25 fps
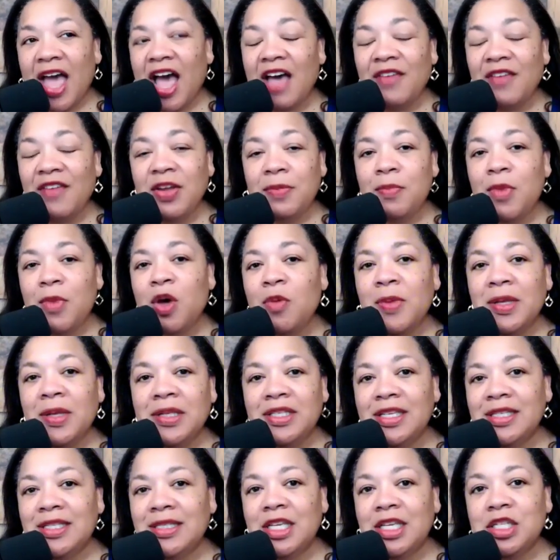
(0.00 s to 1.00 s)
having
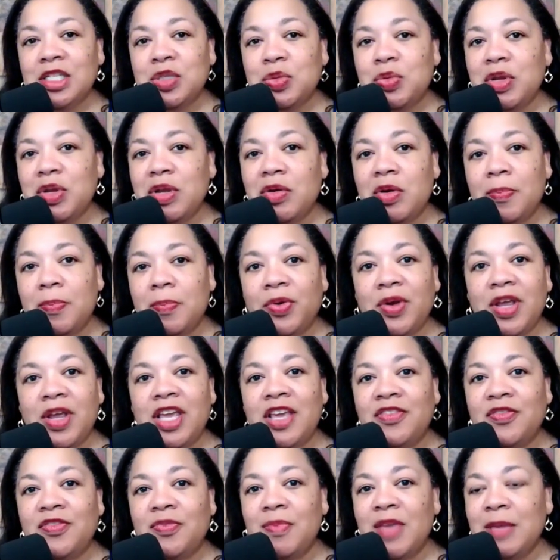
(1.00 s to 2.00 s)
moments of sensory
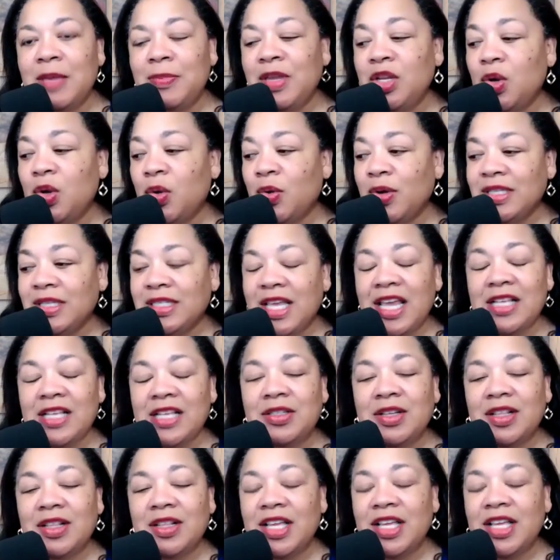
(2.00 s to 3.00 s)
reprieve, maybe noise
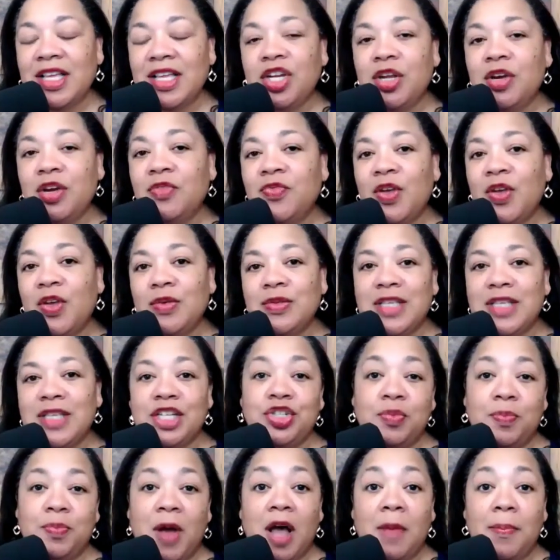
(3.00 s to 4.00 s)
cancellation earphones
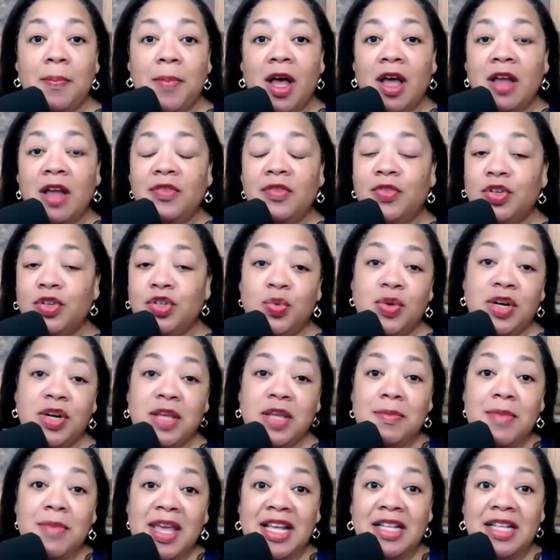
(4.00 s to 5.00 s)
that you pop on for
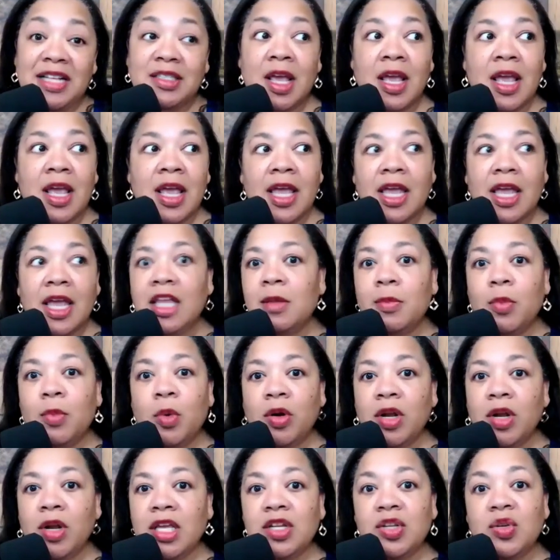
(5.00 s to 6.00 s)
20 minutes in the
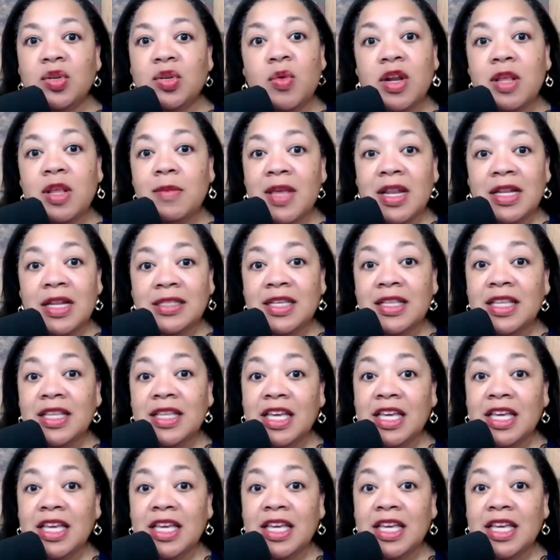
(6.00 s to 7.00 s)
morning and 20 minutes in
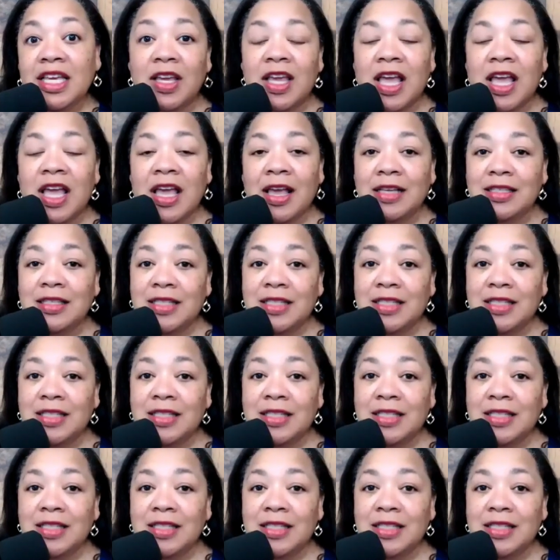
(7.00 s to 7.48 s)
the evening.